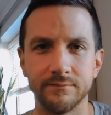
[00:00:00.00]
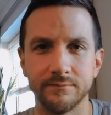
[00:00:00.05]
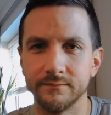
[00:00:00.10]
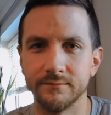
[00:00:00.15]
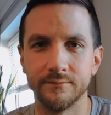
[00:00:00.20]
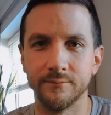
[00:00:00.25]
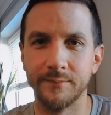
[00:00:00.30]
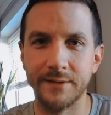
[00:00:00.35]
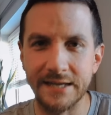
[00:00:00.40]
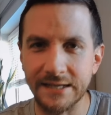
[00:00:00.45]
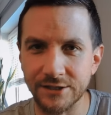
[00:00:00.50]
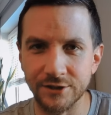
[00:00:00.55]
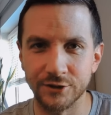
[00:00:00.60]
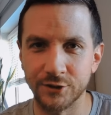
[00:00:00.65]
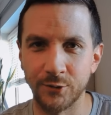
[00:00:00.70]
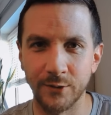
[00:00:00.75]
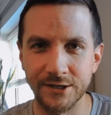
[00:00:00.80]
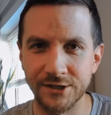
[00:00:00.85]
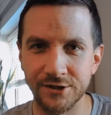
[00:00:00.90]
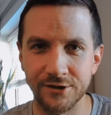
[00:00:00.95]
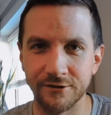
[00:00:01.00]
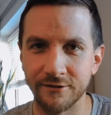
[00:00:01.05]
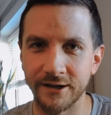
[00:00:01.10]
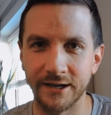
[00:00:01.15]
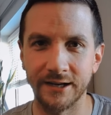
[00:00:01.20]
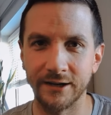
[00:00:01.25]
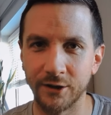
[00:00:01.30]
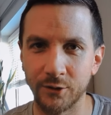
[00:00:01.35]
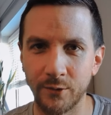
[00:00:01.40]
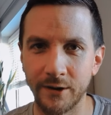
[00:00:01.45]
me just
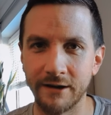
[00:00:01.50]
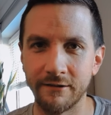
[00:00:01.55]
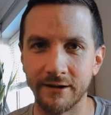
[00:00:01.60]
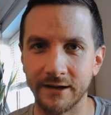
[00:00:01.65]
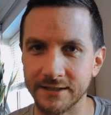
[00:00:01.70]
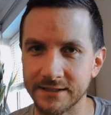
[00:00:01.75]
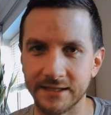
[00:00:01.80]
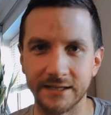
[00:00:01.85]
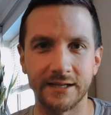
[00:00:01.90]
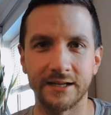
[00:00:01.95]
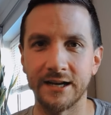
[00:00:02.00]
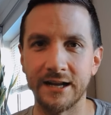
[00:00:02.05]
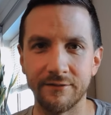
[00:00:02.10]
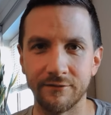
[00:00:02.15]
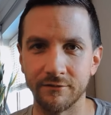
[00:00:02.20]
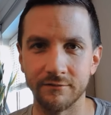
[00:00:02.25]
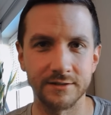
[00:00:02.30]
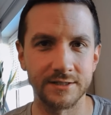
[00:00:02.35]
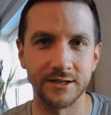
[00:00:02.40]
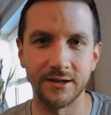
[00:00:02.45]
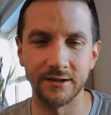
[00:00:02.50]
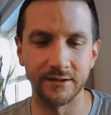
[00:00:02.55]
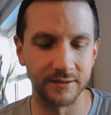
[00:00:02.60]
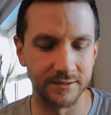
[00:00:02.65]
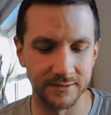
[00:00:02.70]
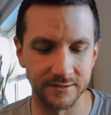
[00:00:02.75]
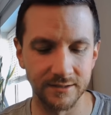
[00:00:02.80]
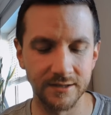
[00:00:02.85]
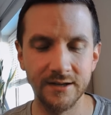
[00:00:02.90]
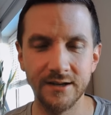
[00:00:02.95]
questioning and querying and saying, can I have a return?
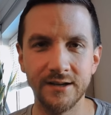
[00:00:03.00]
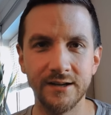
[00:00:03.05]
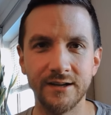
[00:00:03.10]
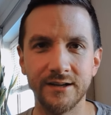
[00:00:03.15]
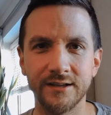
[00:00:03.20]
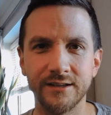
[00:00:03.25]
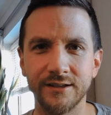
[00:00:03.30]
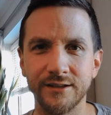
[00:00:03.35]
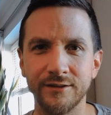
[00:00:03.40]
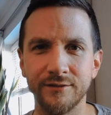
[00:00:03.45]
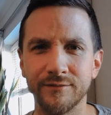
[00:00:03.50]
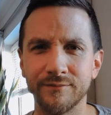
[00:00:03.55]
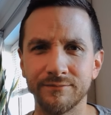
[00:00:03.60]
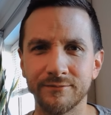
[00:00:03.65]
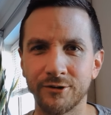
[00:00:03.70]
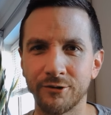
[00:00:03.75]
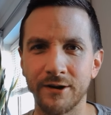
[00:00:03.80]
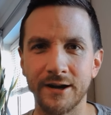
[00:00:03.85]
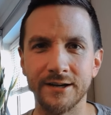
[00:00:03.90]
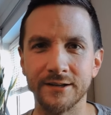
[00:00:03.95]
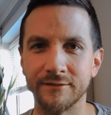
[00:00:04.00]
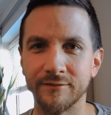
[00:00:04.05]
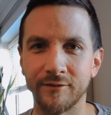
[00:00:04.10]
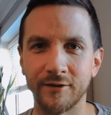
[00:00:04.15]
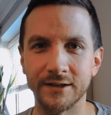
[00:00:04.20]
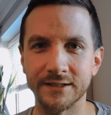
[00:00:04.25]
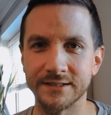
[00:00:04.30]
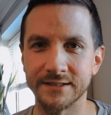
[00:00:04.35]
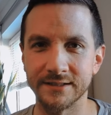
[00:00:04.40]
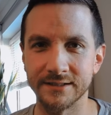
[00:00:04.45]
Because you've created a
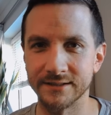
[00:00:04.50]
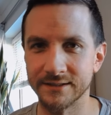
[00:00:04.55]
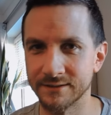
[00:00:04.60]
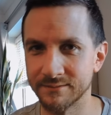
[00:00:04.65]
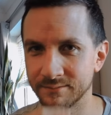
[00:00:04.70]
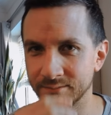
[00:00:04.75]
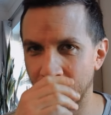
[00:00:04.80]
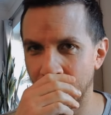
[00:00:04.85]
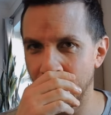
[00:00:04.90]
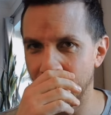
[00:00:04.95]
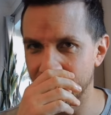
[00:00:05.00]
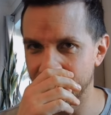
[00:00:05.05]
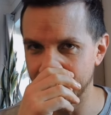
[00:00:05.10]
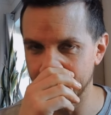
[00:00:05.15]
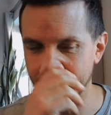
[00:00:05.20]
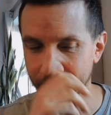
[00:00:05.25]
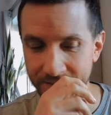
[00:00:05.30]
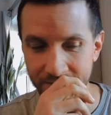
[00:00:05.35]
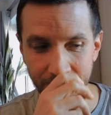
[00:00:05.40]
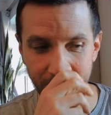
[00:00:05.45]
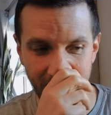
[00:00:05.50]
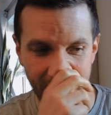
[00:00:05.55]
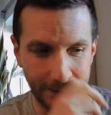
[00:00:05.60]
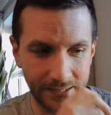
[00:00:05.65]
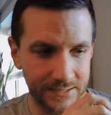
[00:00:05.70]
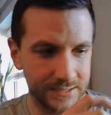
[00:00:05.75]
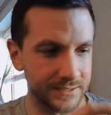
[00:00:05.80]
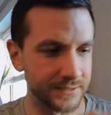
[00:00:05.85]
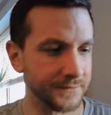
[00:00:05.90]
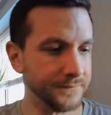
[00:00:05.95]
device that's halving my
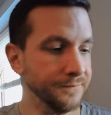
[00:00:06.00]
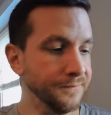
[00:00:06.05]
speeds.